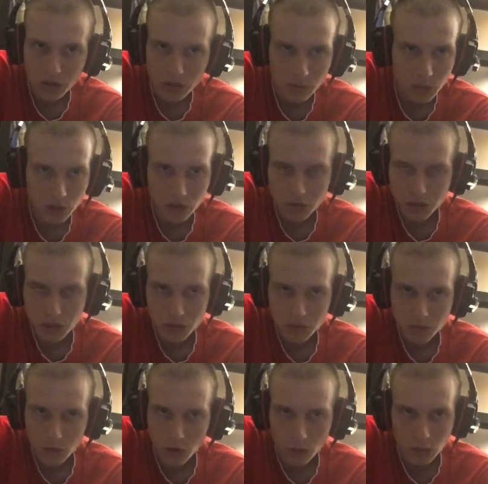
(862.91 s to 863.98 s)
And Buehler's
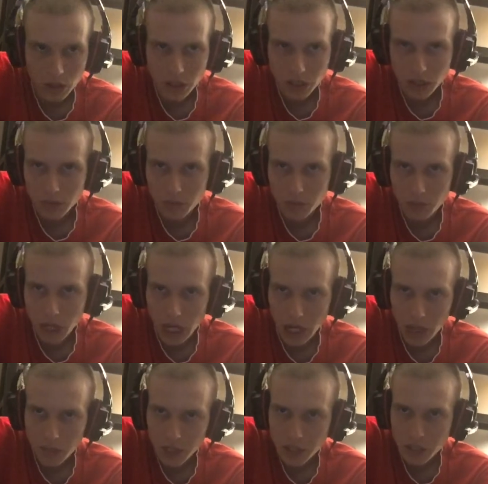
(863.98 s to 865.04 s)
a really good
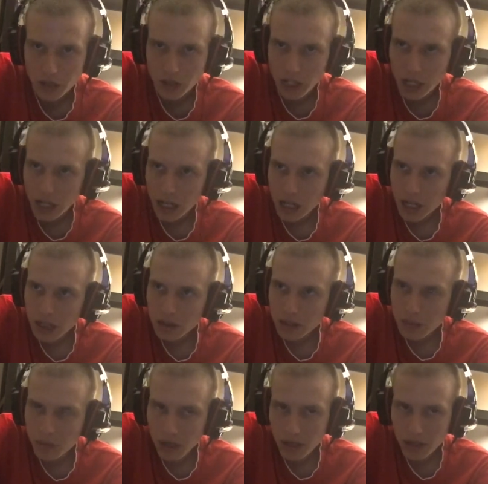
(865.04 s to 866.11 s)
pitcher. He's
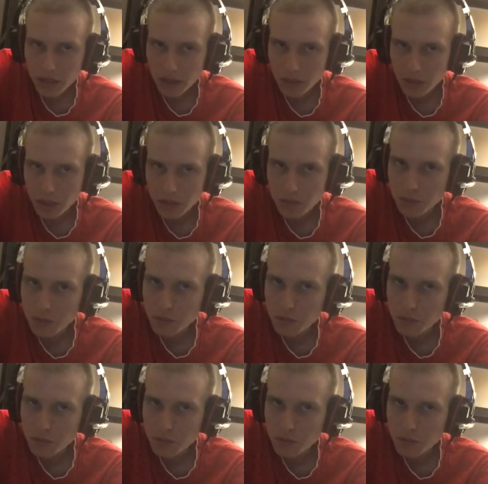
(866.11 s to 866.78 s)
probably going to be